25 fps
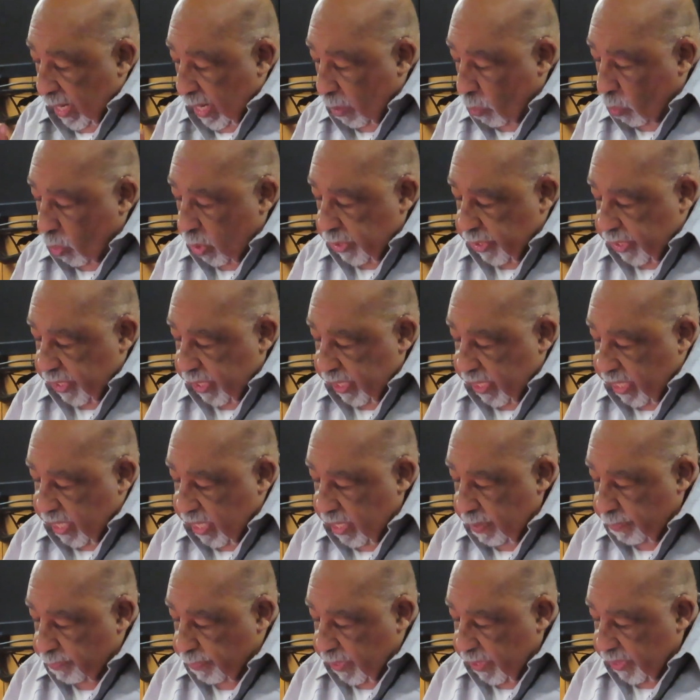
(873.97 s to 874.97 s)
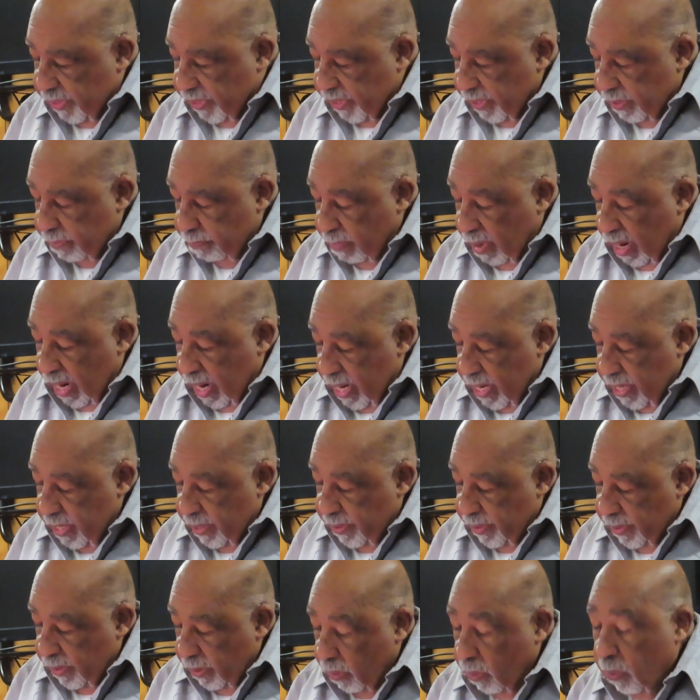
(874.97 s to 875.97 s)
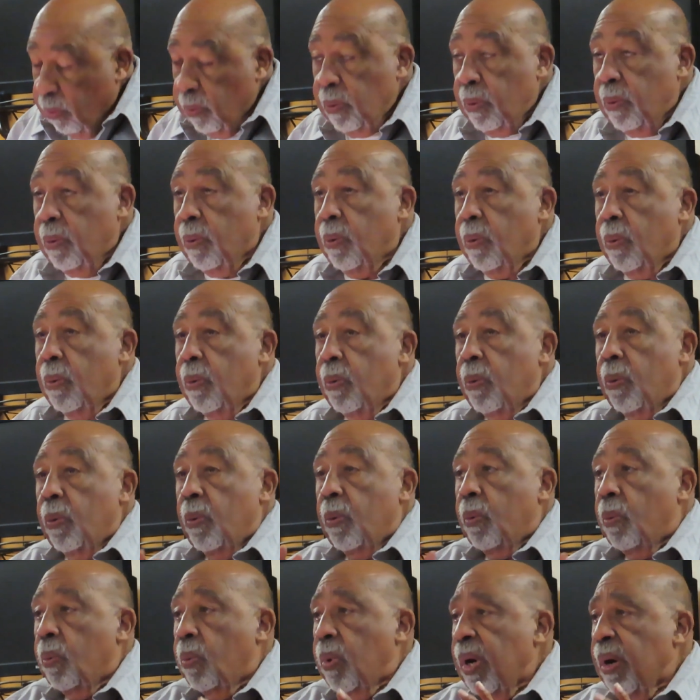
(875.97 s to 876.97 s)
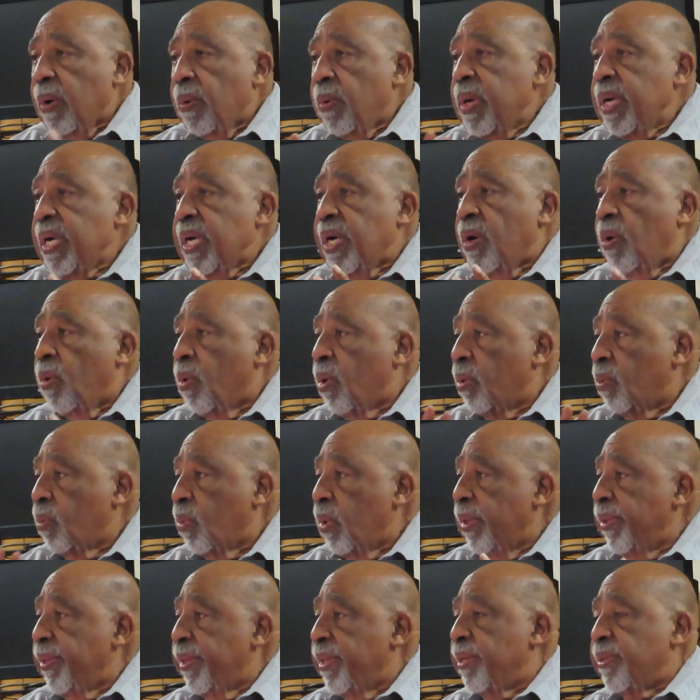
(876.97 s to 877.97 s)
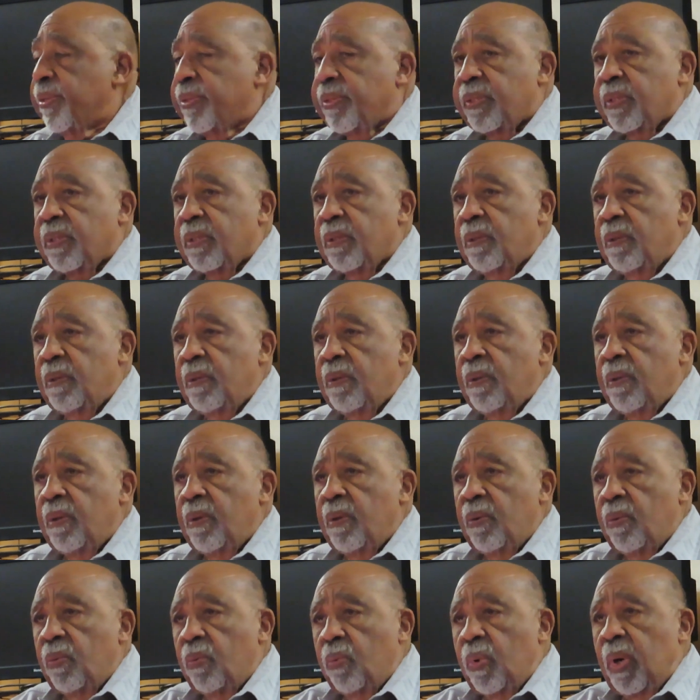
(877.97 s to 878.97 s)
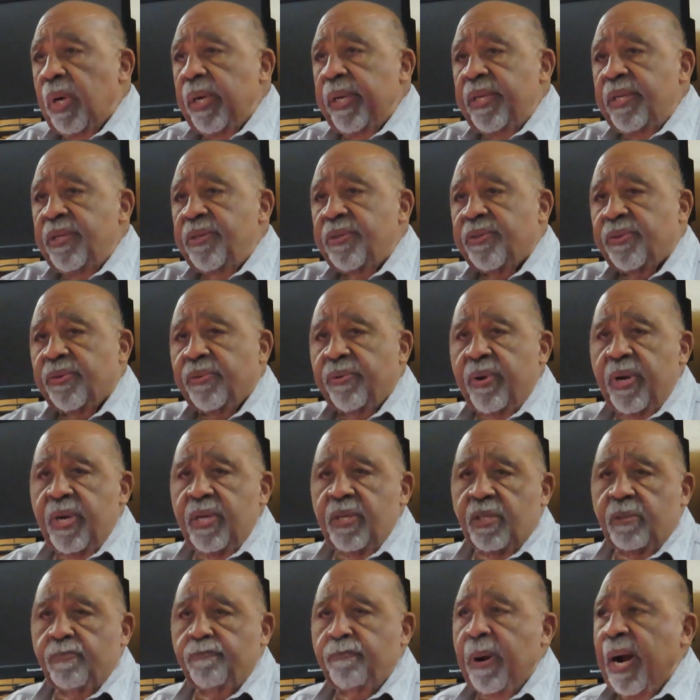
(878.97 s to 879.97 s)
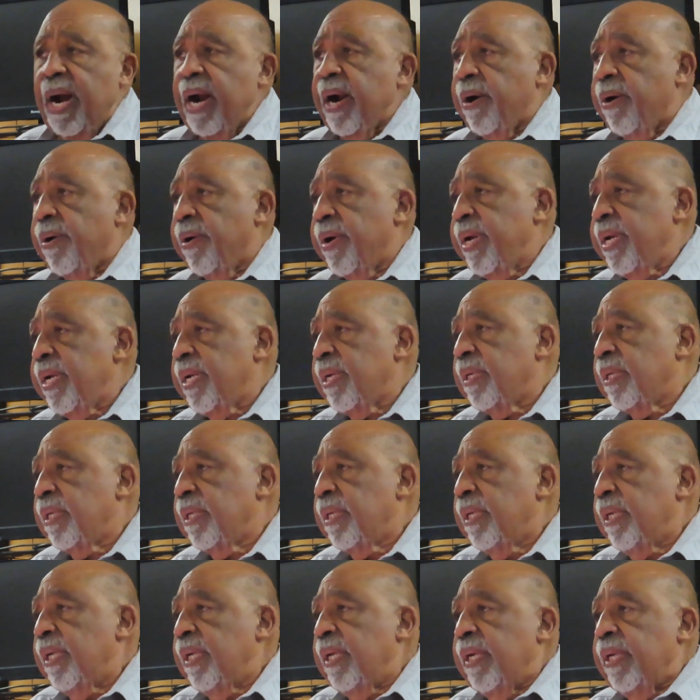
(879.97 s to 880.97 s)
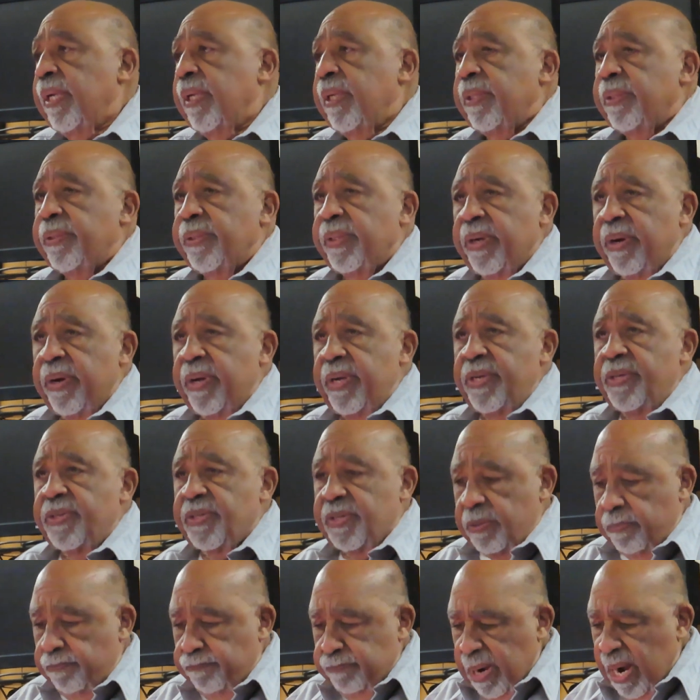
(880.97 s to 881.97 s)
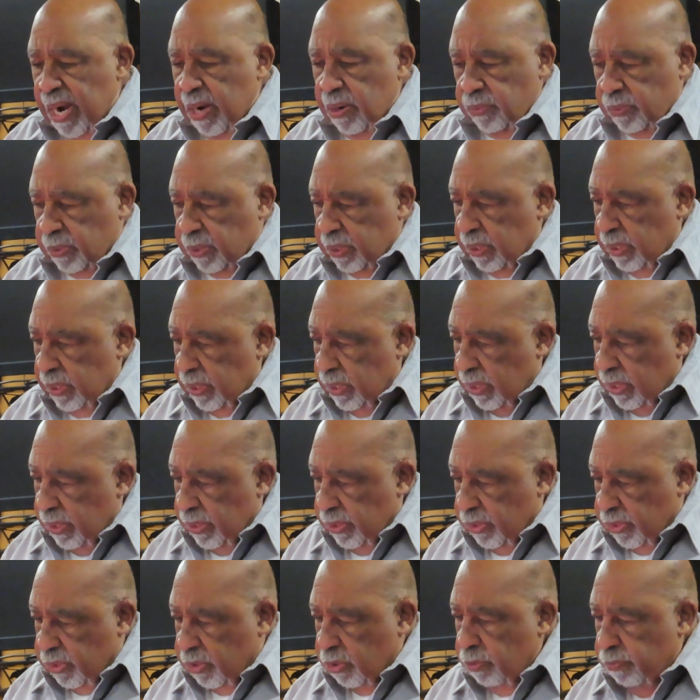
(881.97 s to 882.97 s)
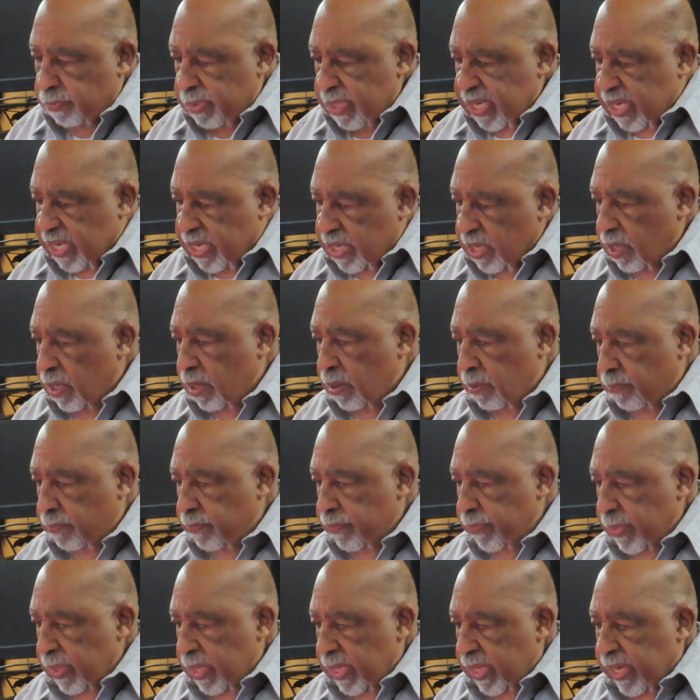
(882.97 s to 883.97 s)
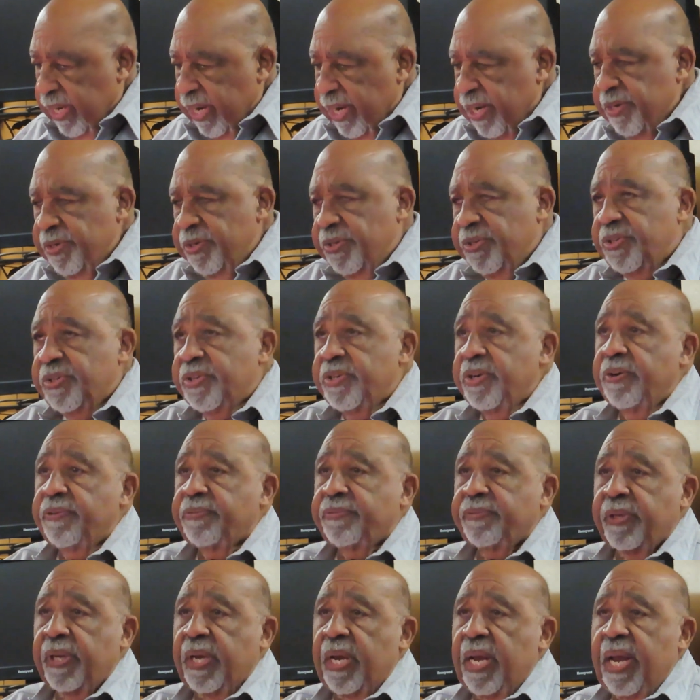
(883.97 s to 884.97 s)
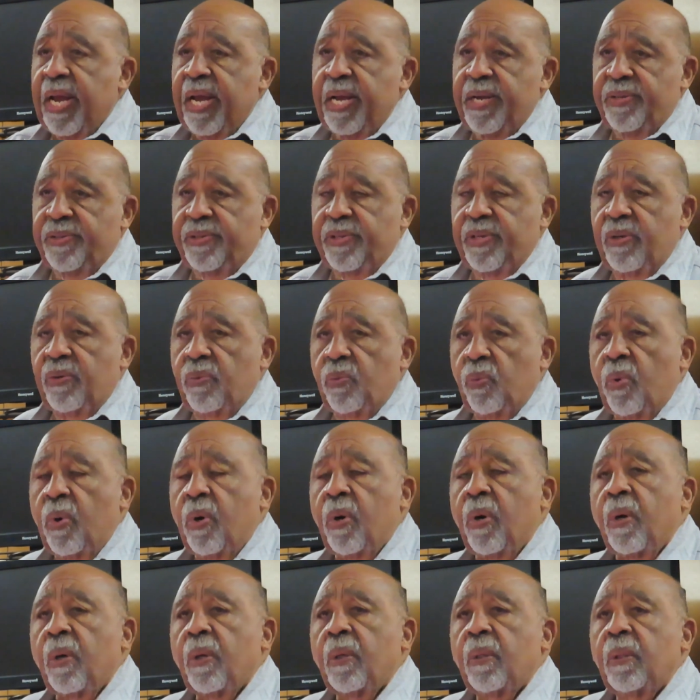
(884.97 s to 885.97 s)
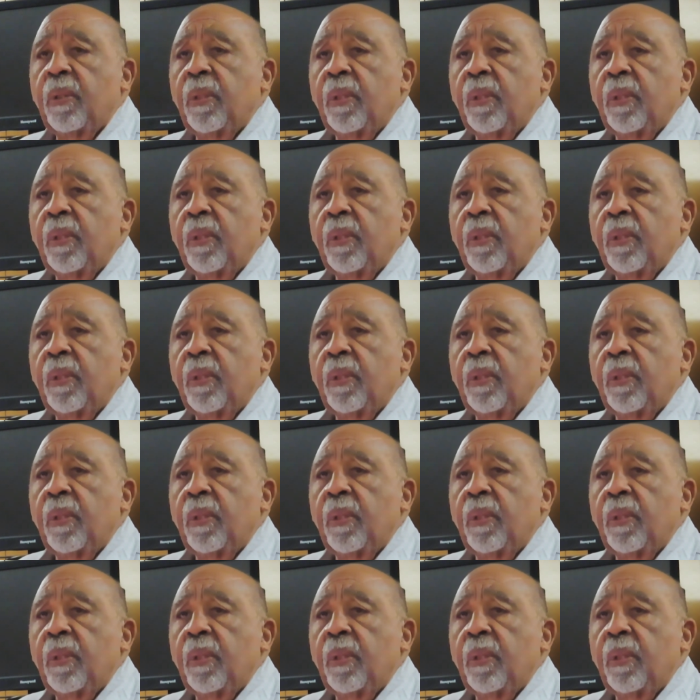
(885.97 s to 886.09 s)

I want you to keep this in mind, though. Where are we going with this? What is transpiring? There is about to become a shift, as it were,